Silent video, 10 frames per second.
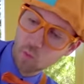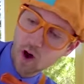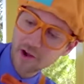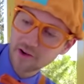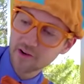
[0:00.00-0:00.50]

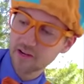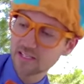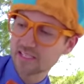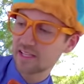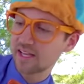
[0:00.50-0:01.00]
water
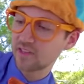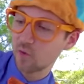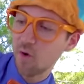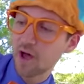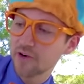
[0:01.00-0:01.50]
is like the
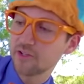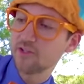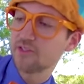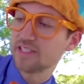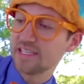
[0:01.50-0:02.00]
water
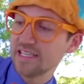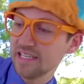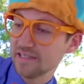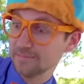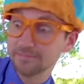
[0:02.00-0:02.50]
you see
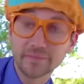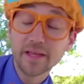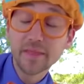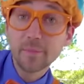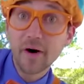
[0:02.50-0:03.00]

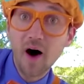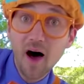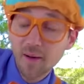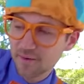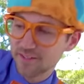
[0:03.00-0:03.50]
in the
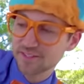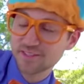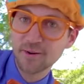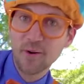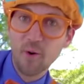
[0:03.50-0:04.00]

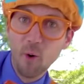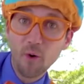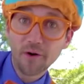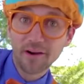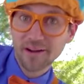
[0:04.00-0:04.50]
Bahamas
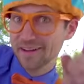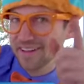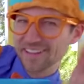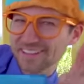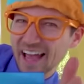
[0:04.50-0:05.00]
or
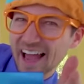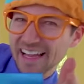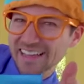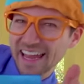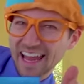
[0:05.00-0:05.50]

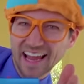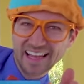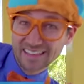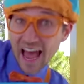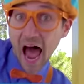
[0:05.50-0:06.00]

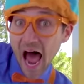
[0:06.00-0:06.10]
Thailand.